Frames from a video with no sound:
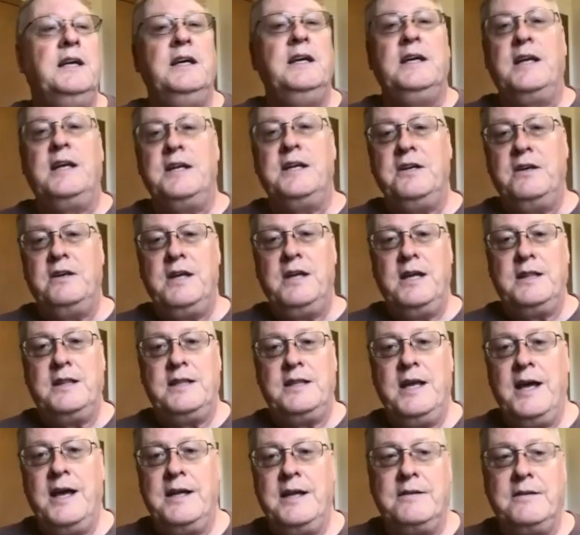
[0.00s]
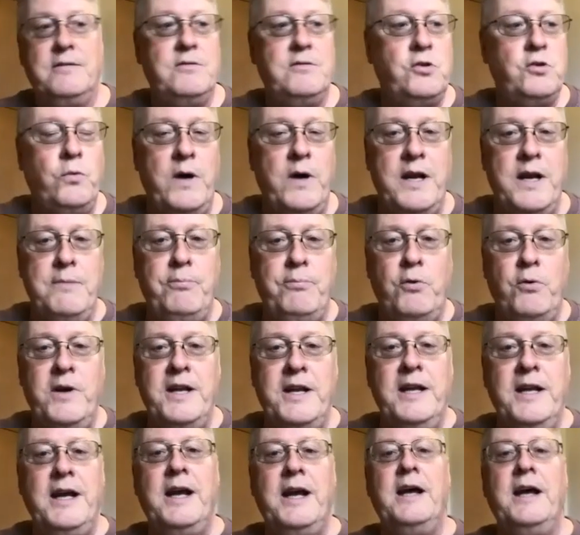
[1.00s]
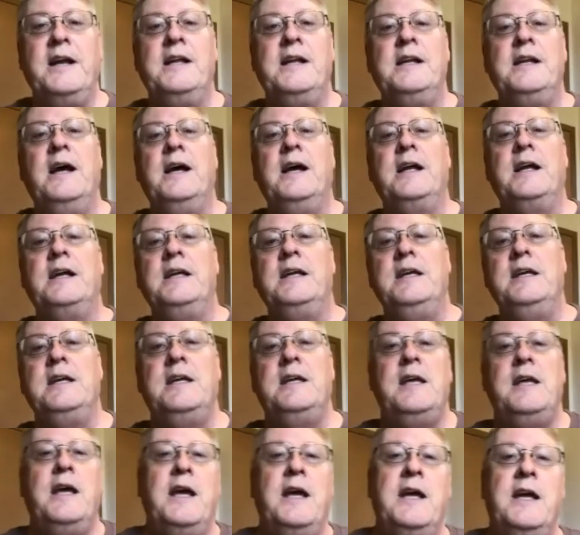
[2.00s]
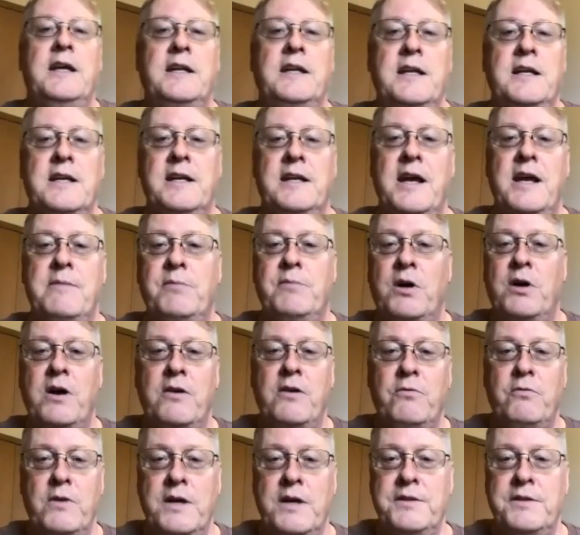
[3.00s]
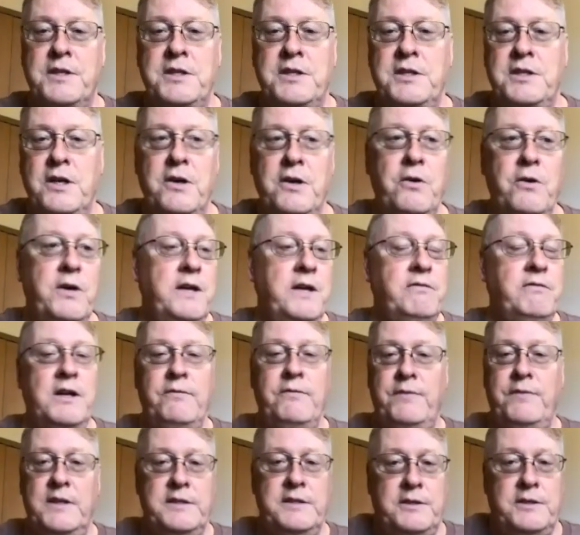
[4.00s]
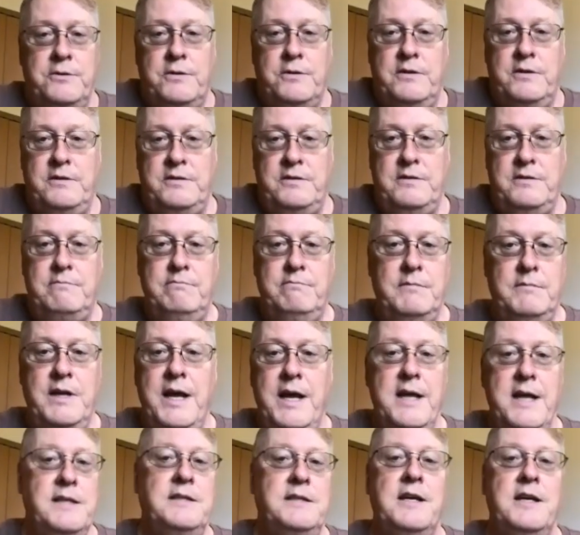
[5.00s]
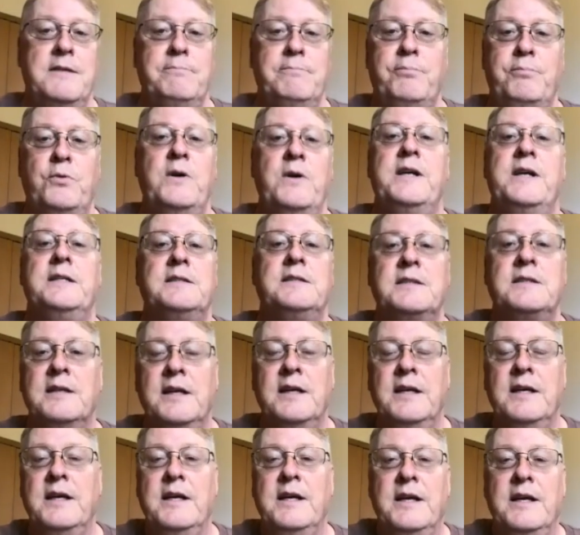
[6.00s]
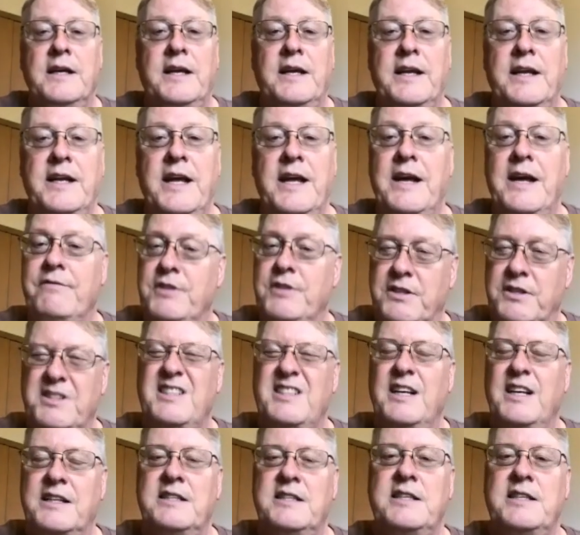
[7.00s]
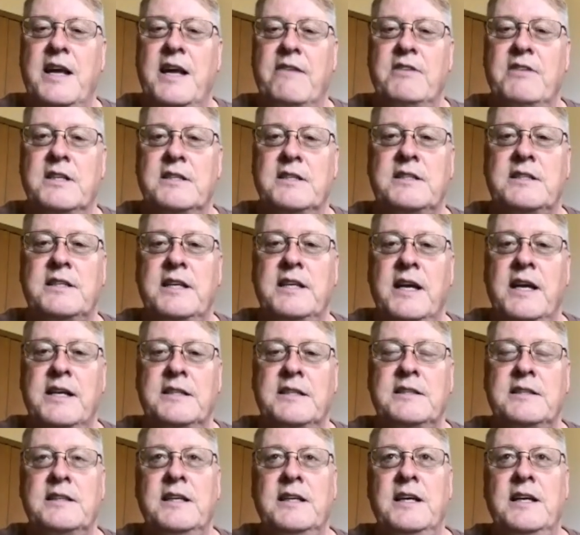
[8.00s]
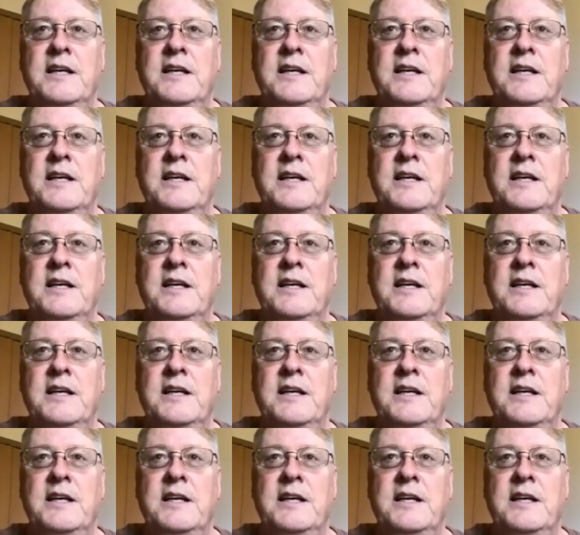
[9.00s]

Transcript: Can you get that 20-point night out of EK, and can Nemhard run the show? Even if he scores 8-10 points, can he have those 6-7 assists?